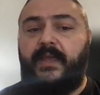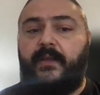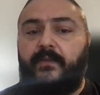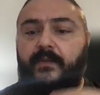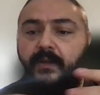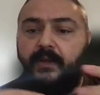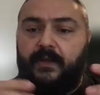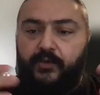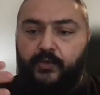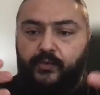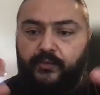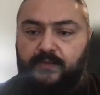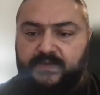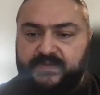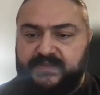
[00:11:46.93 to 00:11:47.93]
And you
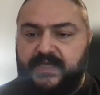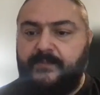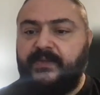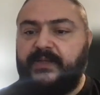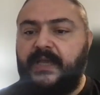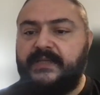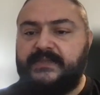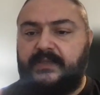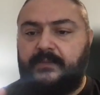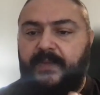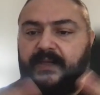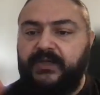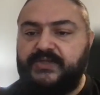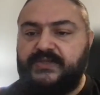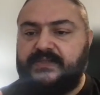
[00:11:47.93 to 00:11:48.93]
could schematize and
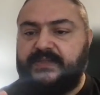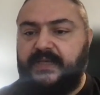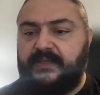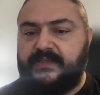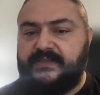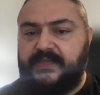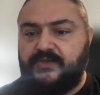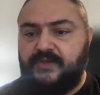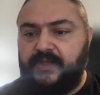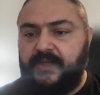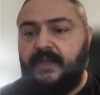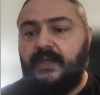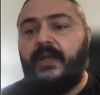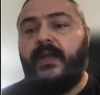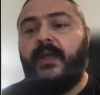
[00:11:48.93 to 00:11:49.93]
manage this data
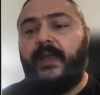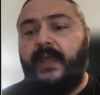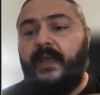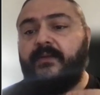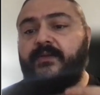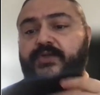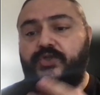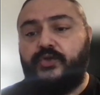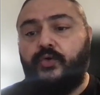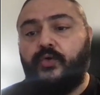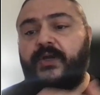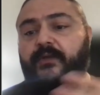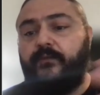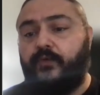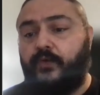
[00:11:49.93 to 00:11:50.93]
centrally and
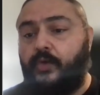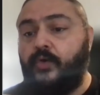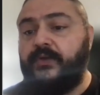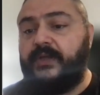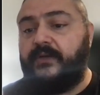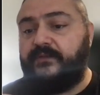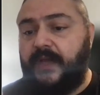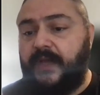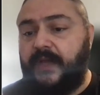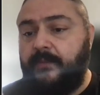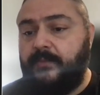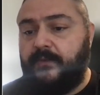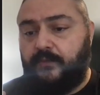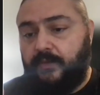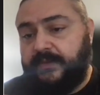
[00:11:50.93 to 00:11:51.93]
store it for a long enough
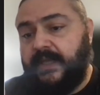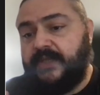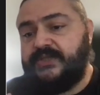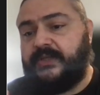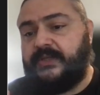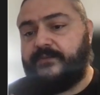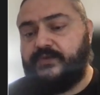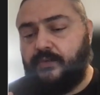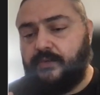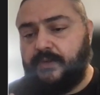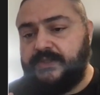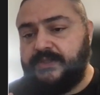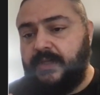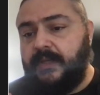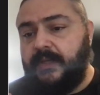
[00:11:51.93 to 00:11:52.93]
time if you attach enough
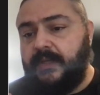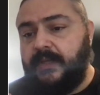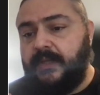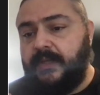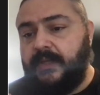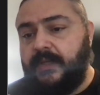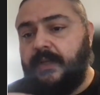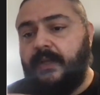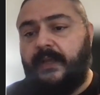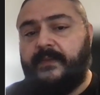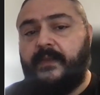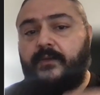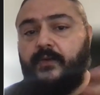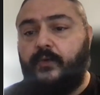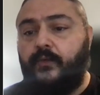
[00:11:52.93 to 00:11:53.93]
storage,
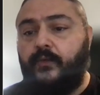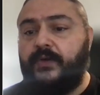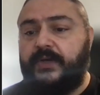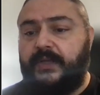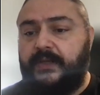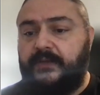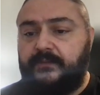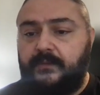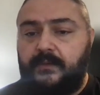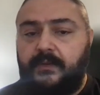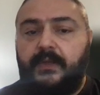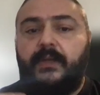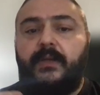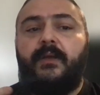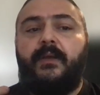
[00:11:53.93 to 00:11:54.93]
and then query it.
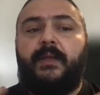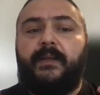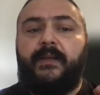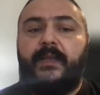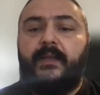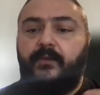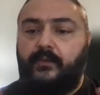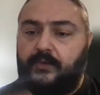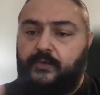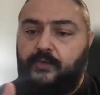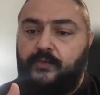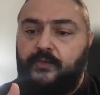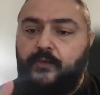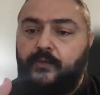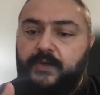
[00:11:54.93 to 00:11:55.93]
And again, you don't
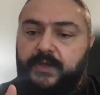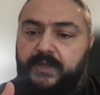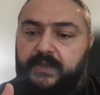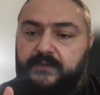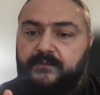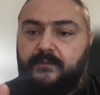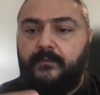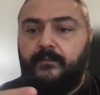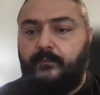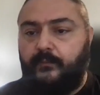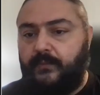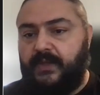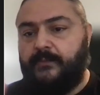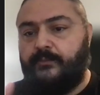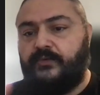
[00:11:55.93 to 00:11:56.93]
query it
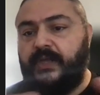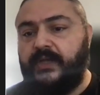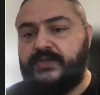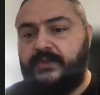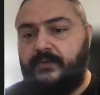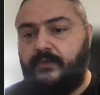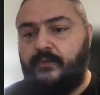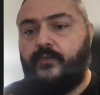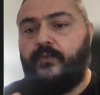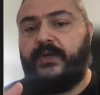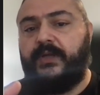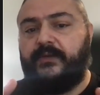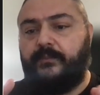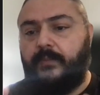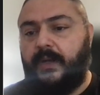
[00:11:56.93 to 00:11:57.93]
in production, you query
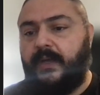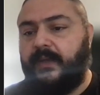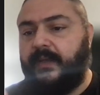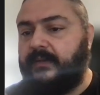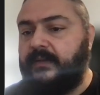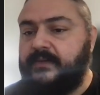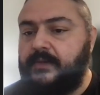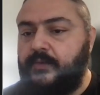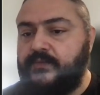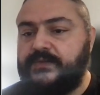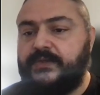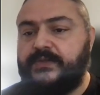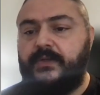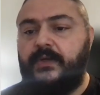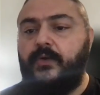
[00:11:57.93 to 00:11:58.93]
it by analytical
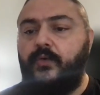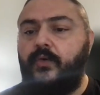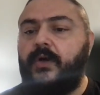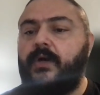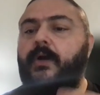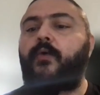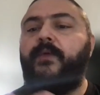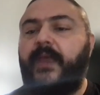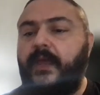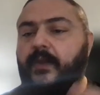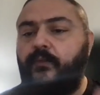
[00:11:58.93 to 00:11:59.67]
users who are okay